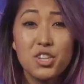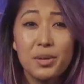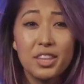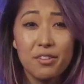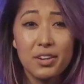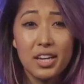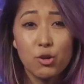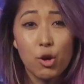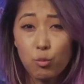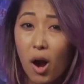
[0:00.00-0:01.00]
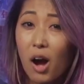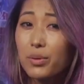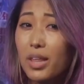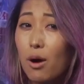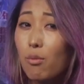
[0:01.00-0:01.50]
you've been living under a rock
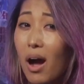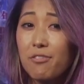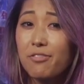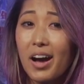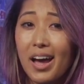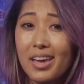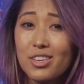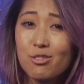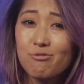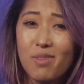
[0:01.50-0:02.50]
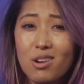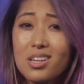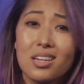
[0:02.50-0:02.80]
without Wi-Fi, you've most